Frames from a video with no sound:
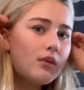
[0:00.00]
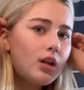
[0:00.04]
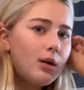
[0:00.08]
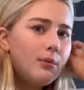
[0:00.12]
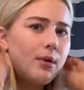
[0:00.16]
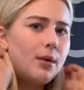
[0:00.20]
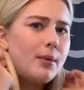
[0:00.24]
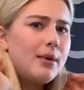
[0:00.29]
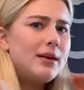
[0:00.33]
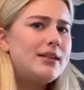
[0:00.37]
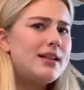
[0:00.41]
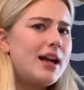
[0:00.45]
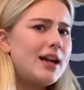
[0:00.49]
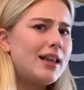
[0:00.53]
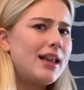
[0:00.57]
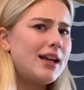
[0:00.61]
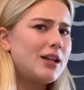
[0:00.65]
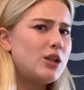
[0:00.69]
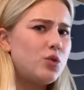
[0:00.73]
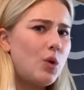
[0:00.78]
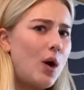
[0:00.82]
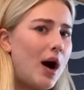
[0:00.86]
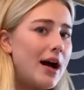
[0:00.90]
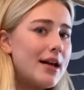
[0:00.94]
Probably done it like
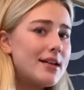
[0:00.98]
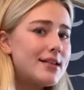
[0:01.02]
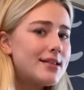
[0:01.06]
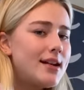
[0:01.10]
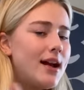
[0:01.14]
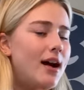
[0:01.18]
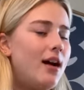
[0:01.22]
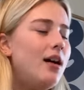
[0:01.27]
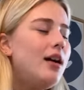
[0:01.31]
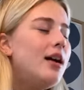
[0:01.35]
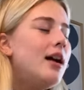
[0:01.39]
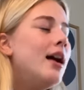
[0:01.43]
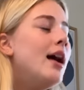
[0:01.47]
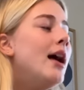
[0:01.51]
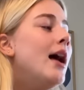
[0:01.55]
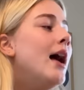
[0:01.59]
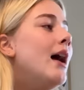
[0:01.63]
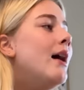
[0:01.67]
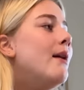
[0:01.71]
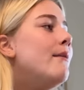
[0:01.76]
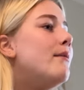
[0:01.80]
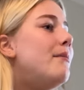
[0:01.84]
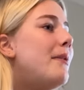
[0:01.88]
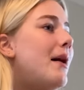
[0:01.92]
twice now.
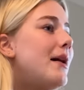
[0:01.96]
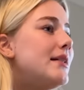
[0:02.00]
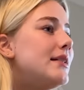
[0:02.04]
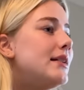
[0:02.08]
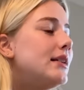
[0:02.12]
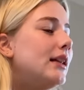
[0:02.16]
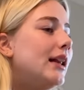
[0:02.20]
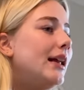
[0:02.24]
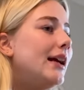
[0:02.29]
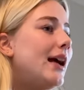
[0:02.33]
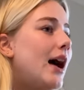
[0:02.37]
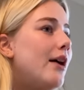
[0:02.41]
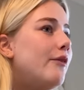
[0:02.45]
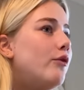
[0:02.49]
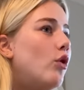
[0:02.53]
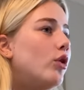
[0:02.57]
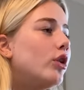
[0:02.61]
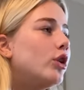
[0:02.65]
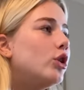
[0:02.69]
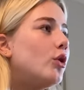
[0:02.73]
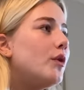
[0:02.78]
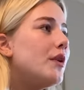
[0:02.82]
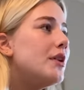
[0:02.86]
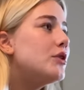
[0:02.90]
But basically, I've
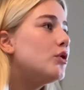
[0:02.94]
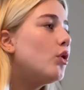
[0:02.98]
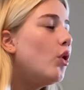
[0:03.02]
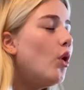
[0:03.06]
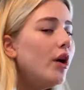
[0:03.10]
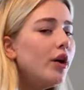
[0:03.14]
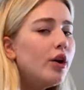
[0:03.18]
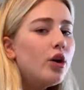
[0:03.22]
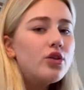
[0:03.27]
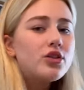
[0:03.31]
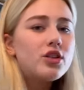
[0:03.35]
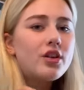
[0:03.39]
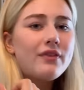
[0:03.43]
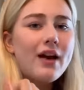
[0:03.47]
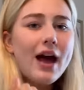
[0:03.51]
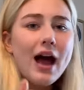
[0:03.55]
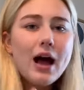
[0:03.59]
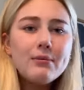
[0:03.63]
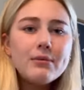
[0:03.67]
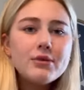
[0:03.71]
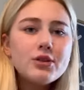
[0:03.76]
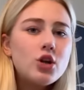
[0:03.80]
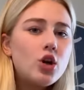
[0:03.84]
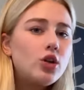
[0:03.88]
ordered all these oils off
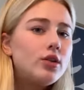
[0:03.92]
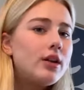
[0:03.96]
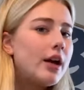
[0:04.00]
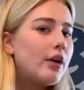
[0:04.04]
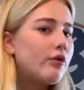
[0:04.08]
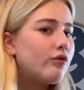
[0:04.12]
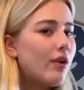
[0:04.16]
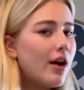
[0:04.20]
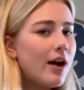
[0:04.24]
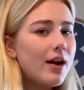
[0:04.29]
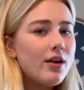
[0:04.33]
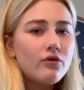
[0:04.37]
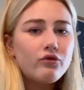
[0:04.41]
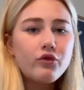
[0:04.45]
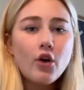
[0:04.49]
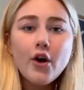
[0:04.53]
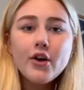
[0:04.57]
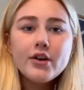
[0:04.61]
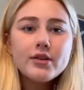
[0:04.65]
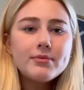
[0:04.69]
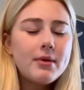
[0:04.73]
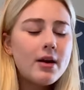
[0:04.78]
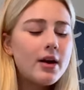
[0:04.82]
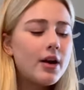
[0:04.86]
Amazon, like
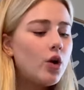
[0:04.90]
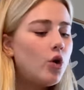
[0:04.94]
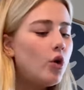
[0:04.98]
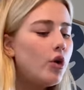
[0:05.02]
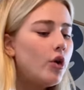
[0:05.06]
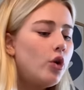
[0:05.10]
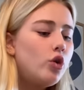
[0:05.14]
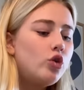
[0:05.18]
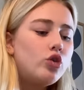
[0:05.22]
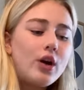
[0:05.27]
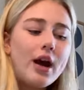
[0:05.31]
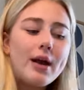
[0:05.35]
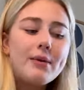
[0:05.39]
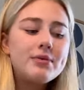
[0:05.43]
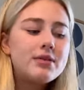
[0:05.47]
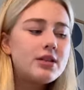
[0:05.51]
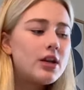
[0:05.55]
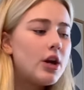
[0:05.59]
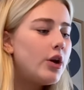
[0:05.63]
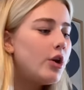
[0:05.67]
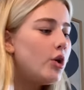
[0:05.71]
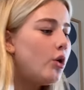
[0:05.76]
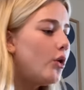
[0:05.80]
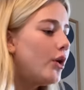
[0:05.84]
rosemary oil,
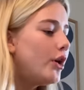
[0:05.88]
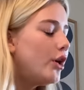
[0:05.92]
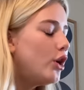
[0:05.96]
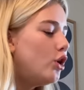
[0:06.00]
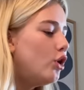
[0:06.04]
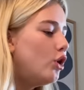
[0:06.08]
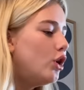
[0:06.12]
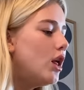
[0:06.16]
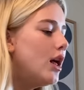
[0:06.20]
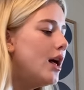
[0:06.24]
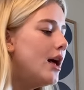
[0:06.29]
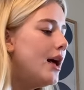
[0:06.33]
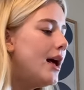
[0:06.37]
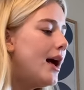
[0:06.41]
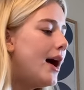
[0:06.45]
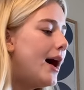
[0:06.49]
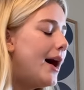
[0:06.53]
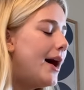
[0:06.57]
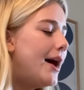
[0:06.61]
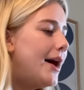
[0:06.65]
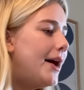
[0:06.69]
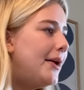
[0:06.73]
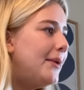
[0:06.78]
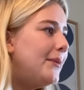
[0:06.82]
grapeseed oil,
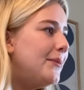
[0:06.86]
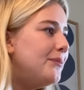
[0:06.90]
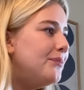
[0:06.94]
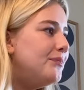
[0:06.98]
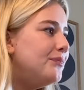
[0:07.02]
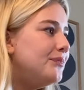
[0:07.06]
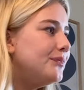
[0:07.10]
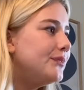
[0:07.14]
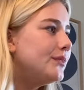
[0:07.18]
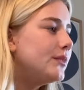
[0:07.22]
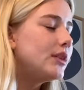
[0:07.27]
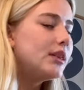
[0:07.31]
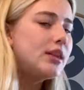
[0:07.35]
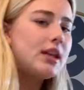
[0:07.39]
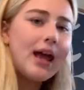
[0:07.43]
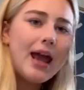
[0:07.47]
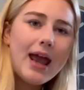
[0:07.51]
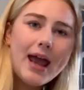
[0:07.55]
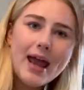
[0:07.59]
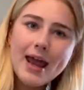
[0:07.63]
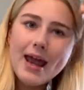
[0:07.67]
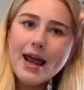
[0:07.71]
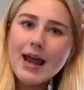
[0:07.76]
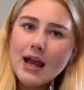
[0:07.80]
the
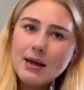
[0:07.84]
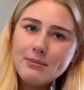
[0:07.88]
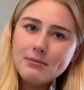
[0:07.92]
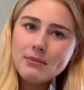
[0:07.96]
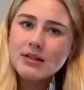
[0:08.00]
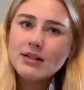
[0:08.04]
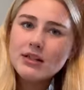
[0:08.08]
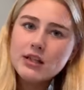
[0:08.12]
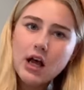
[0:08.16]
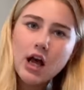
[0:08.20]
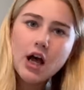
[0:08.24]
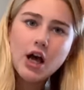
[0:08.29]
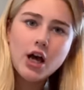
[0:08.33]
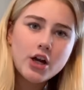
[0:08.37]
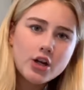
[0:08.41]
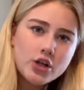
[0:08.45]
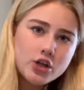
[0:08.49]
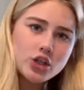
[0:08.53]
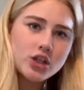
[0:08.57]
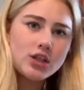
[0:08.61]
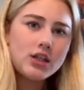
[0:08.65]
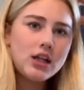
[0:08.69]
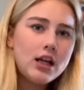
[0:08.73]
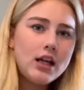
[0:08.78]
hair massage
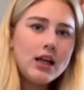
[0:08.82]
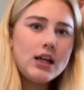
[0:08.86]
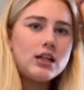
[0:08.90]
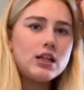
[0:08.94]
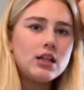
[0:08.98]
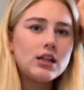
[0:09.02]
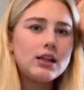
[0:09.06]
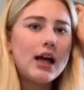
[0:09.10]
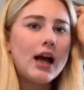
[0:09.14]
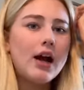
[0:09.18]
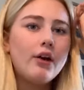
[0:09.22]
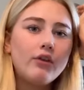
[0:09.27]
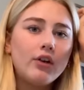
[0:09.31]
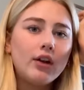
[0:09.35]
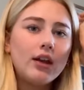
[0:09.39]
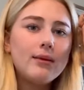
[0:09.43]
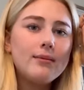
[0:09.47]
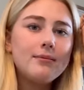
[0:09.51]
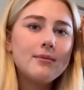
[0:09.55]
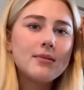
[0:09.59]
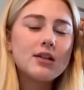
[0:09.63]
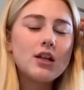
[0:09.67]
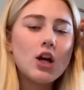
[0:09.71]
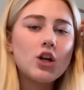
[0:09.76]
thingy to like really
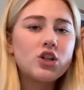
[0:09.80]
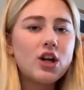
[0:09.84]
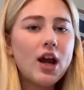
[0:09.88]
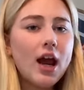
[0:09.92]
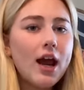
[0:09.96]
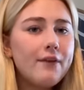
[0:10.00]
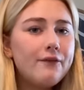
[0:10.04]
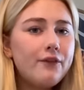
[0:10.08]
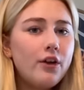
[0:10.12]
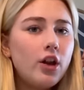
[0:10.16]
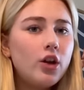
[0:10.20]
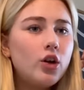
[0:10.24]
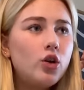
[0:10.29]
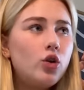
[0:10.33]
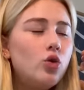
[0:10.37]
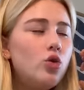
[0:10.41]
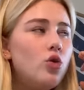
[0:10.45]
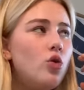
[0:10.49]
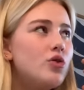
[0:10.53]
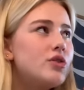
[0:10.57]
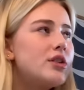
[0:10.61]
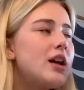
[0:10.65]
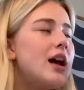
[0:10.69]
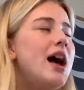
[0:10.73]
massage your hair
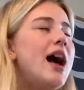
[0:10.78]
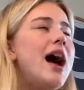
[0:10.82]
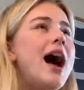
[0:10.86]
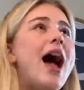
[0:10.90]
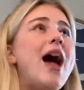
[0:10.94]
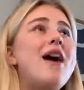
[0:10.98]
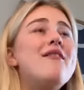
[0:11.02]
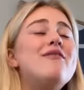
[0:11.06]
follicles. I